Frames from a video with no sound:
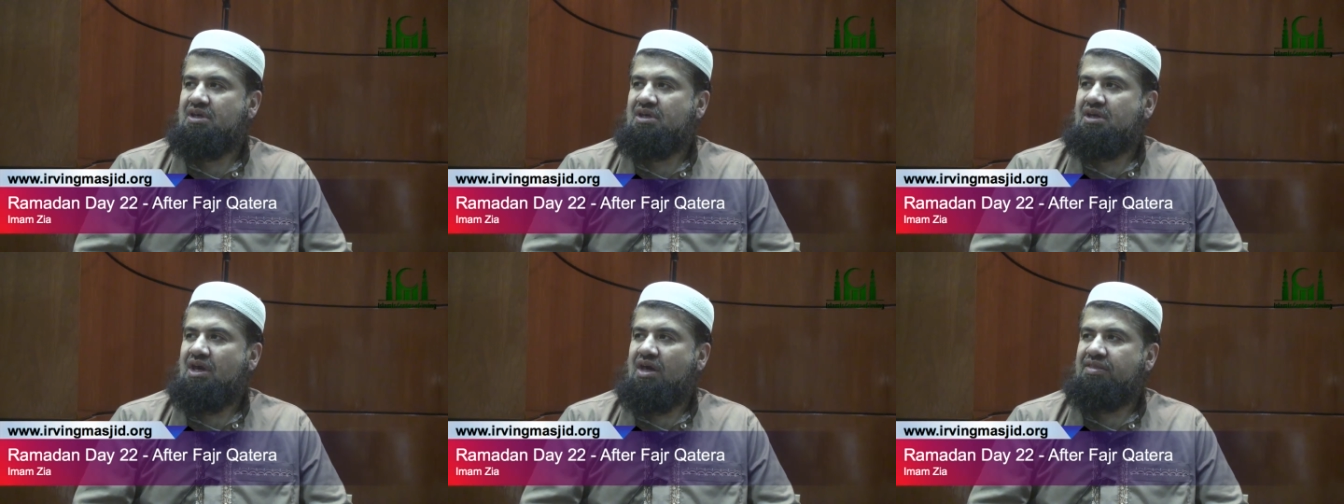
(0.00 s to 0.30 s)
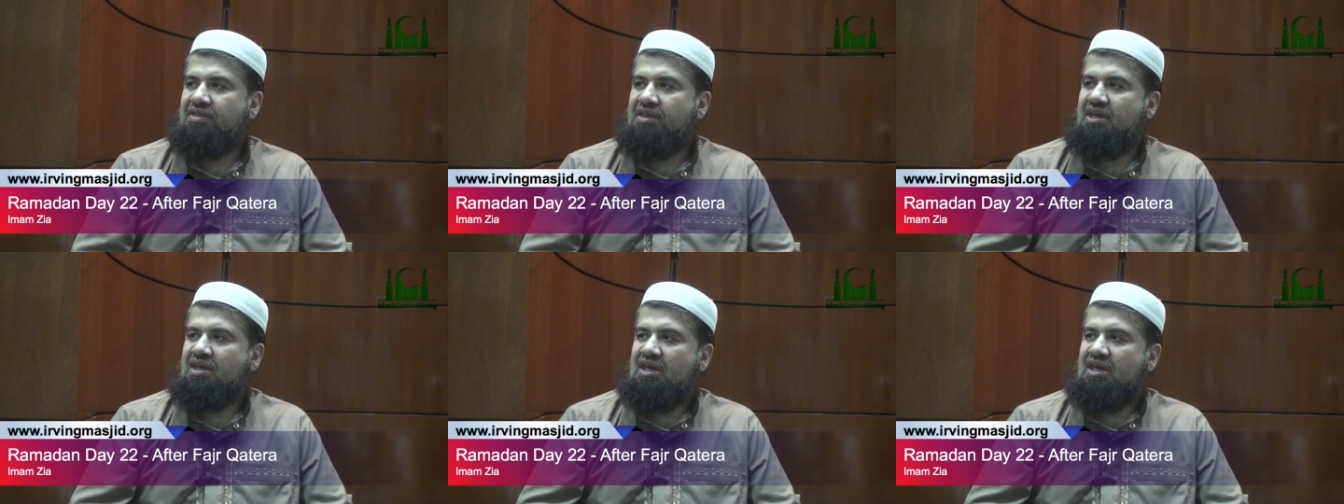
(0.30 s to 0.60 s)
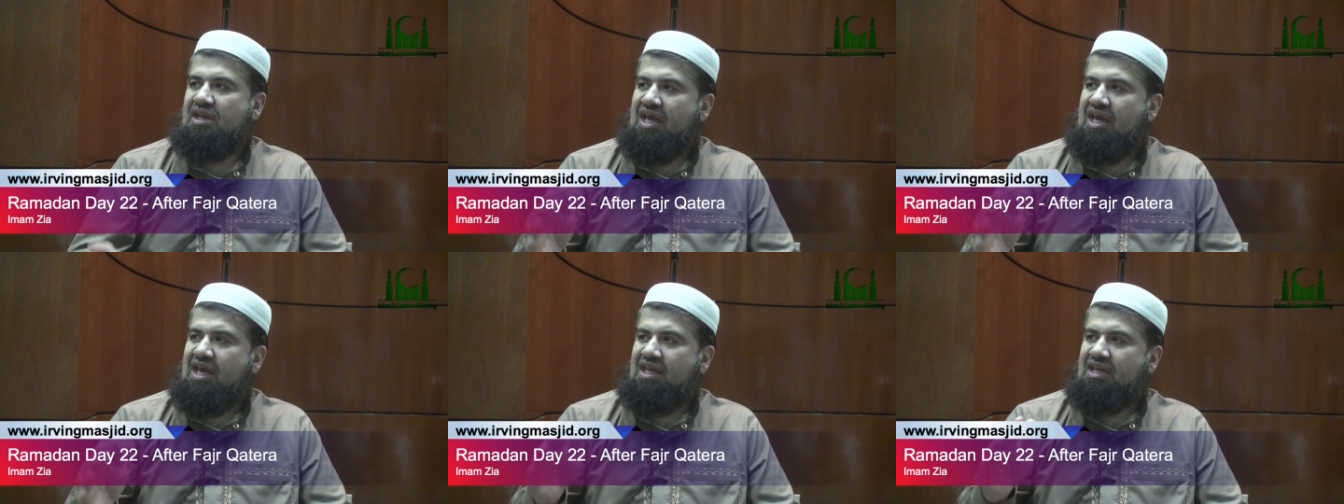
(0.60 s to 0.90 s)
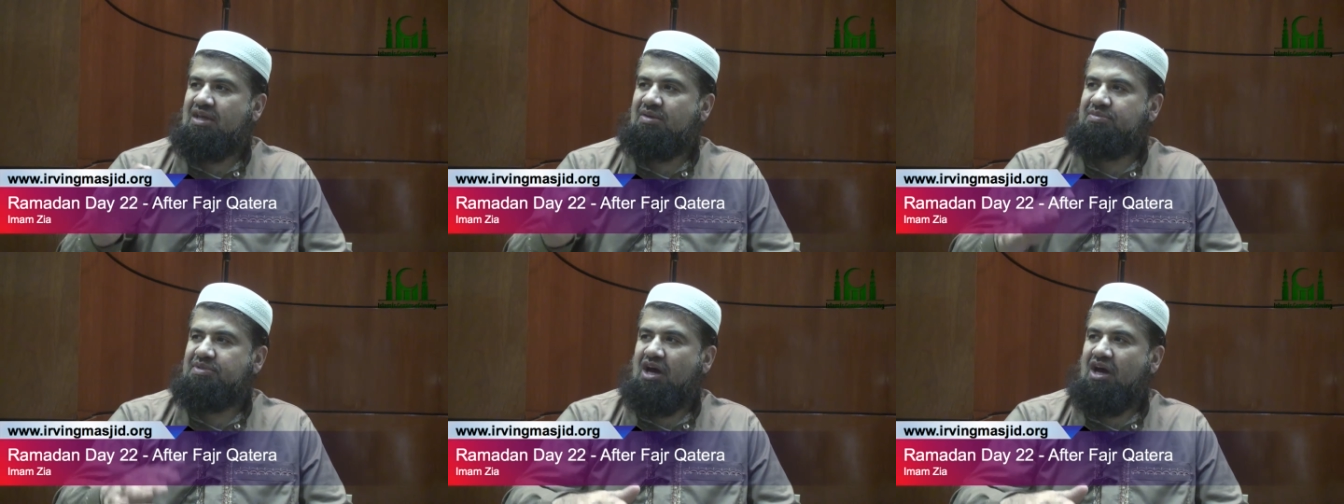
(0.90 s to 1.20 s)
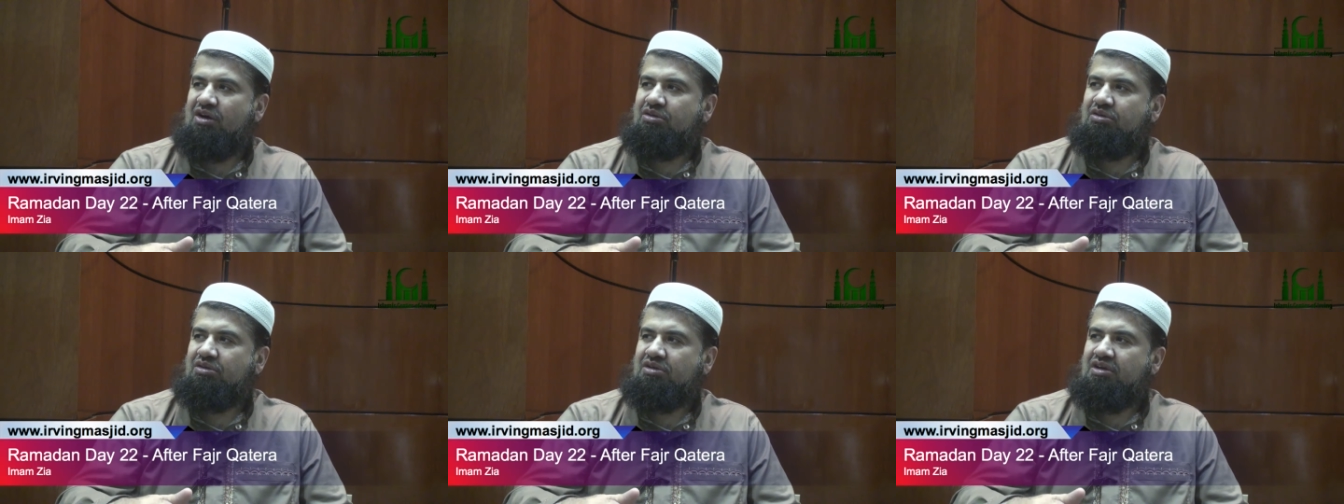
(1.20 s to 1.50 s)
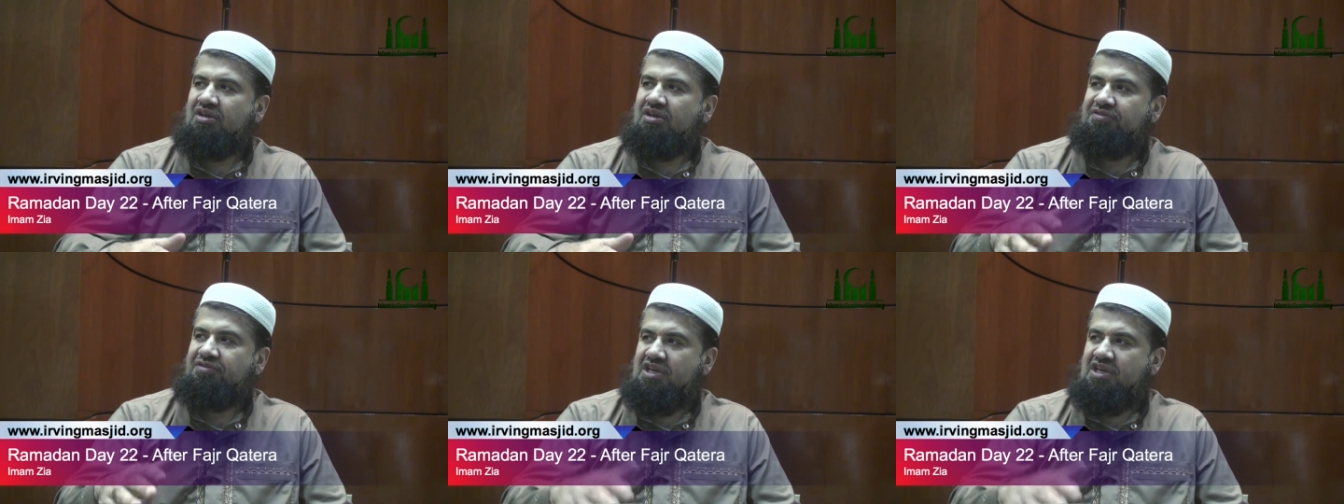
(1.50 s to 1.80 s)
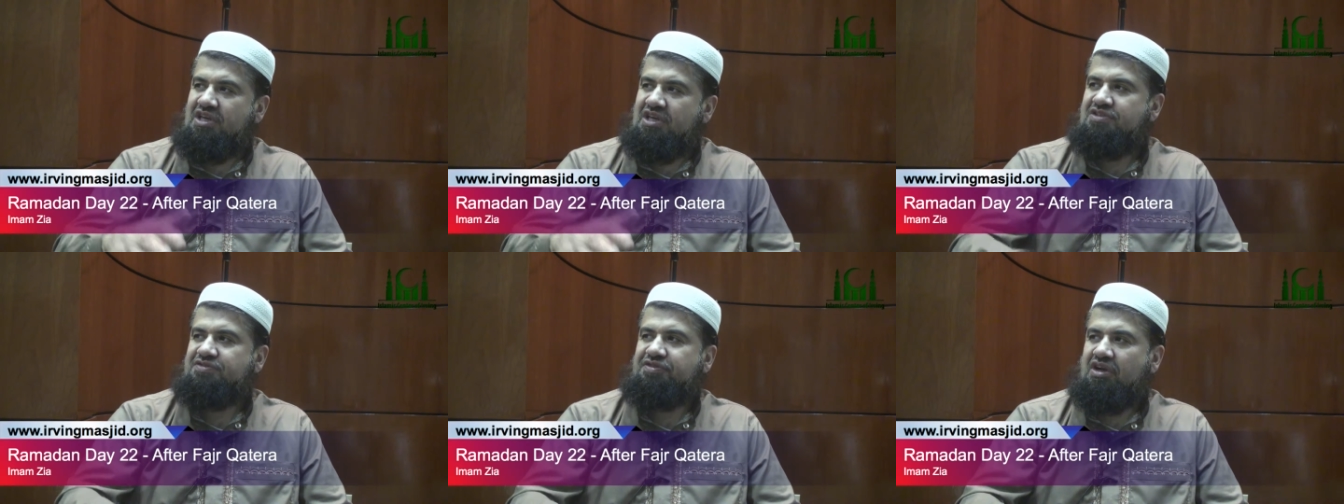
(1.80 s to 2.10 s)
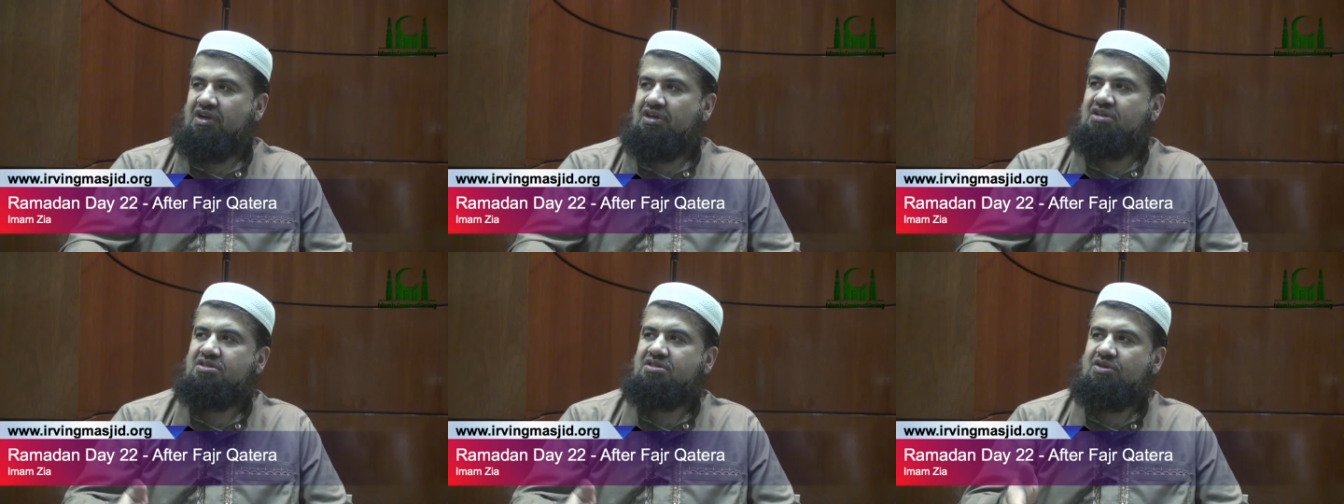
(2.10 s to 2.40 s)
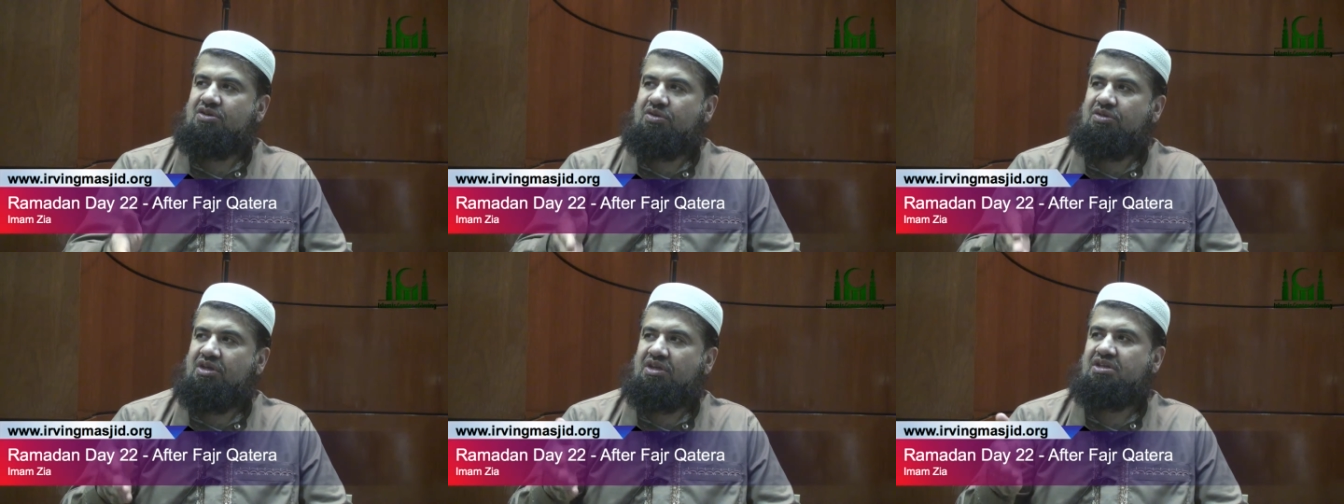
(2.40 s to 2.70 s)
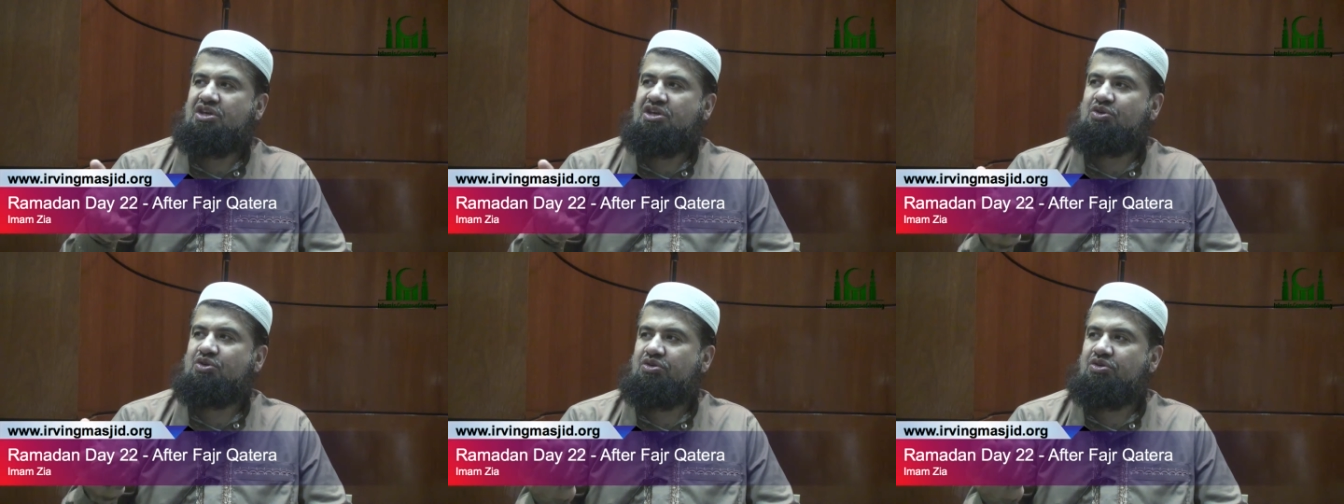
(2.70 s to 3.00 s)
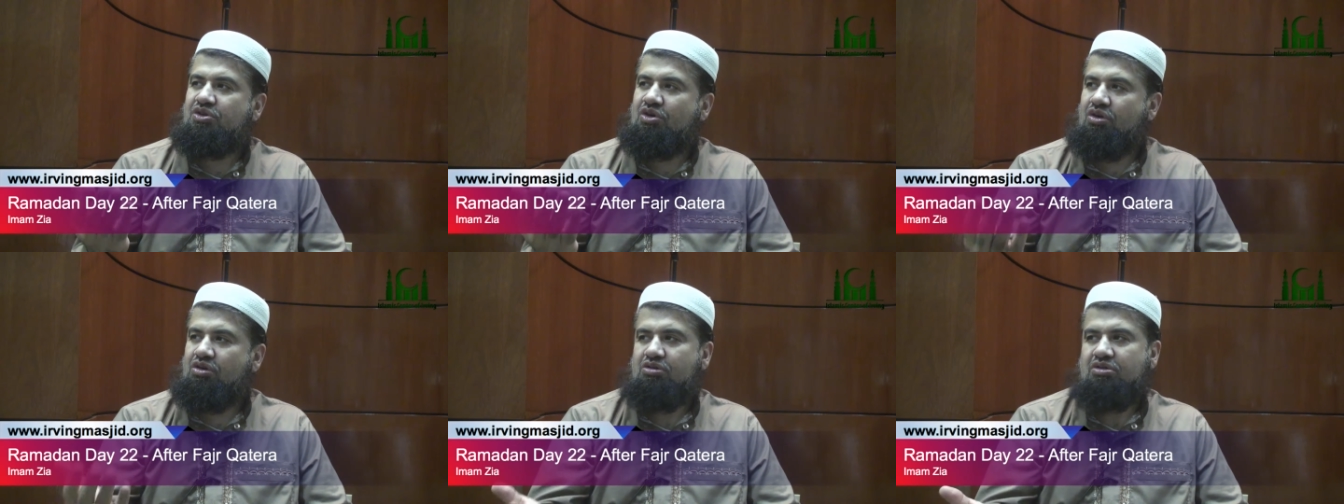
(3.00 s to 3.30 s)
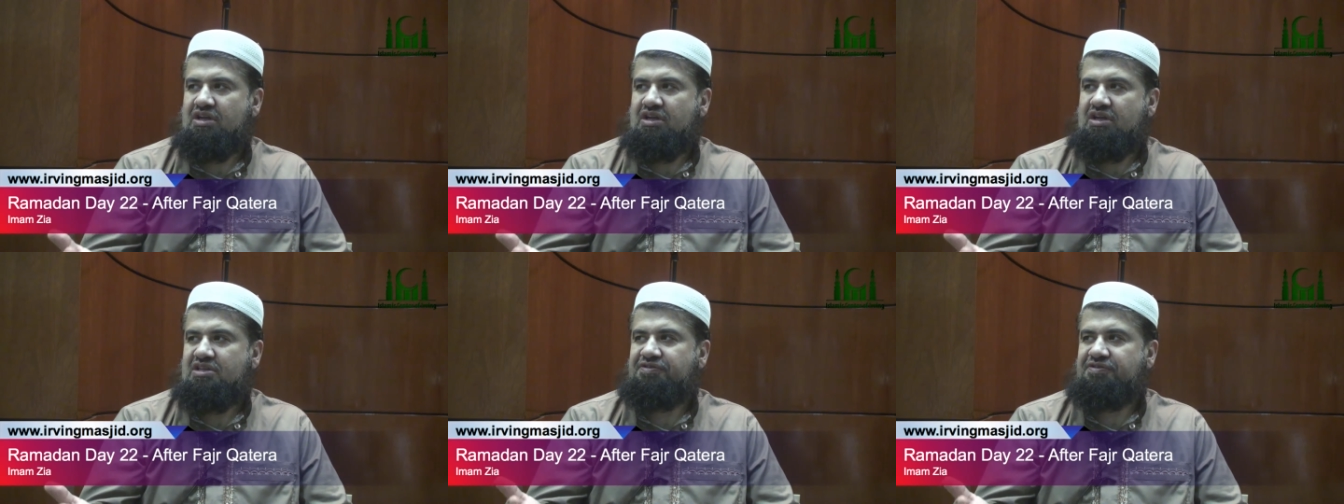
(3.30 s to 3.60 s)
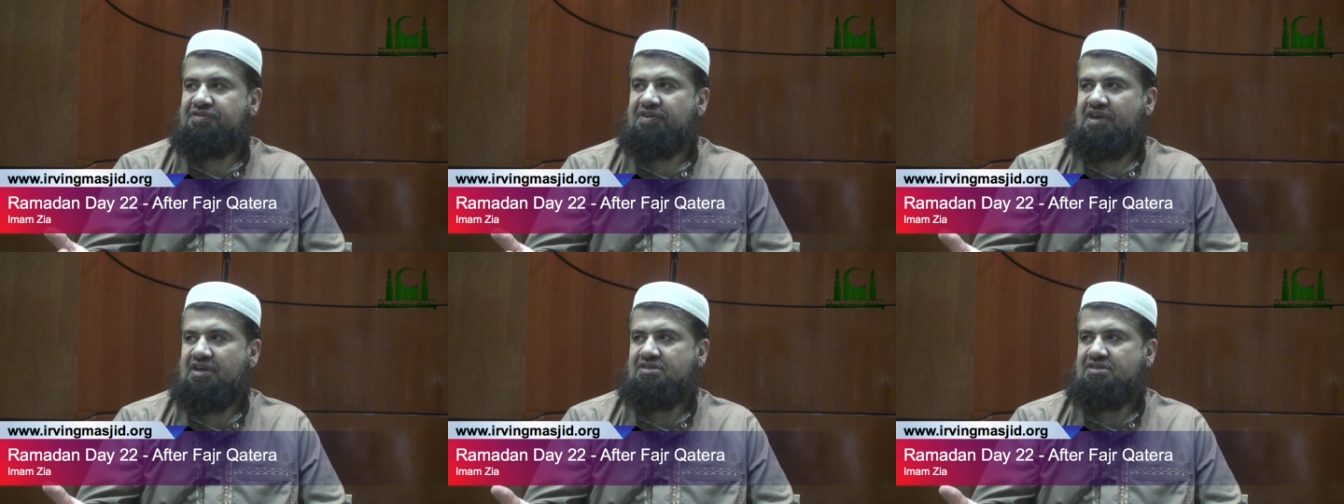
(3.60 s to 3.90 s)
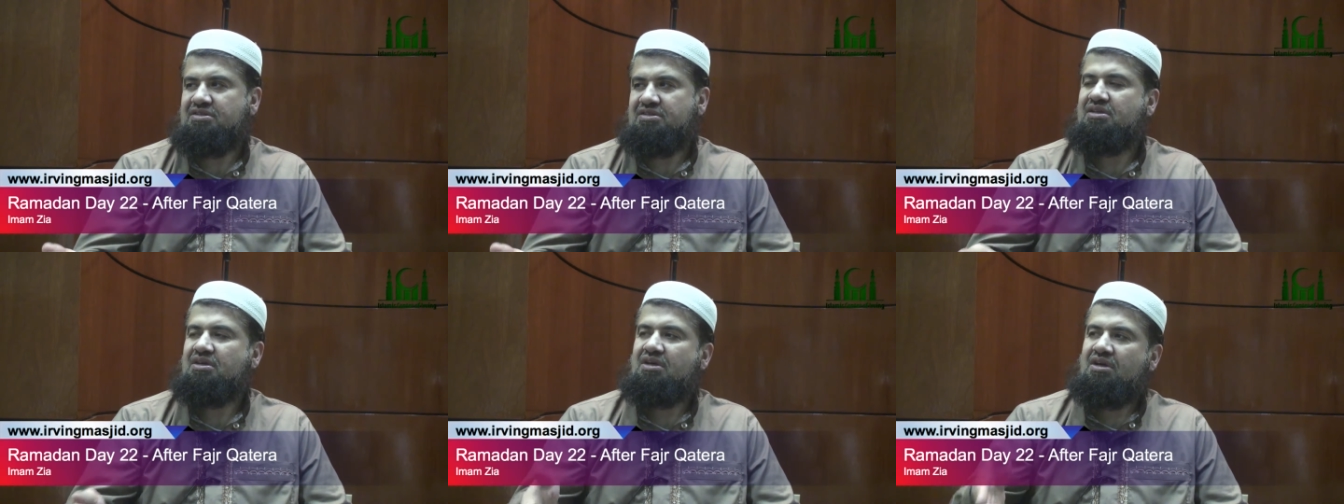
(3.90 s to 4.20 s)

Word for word: And then he laid him down, face front, so that he could not look at his face.